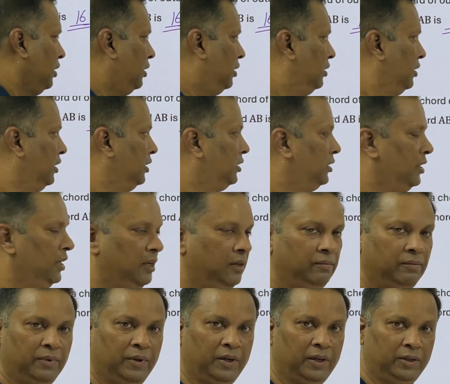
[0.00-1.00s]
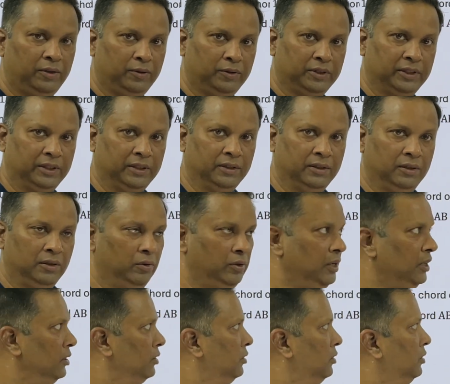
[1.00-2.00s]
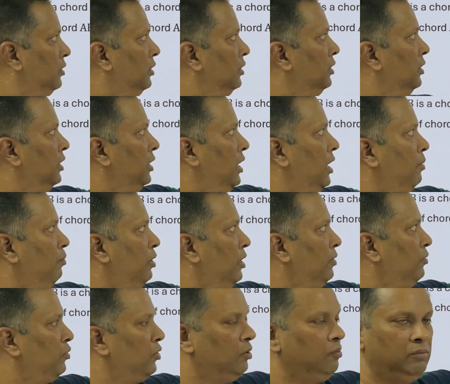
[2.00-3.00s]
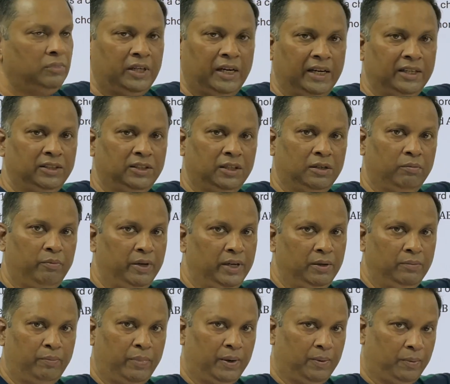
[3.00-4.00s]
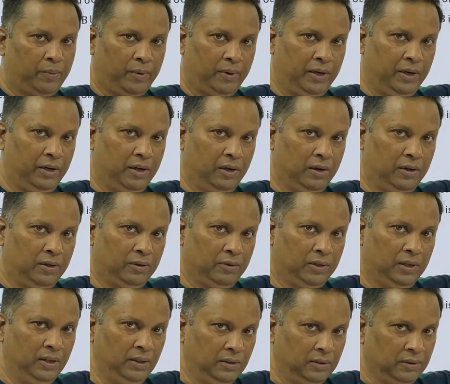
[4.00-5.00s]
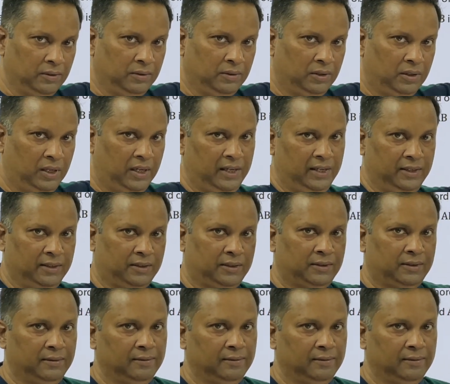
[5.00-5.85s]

This theorem we are using, okay? Apart from tangent being perpendicular to the radius.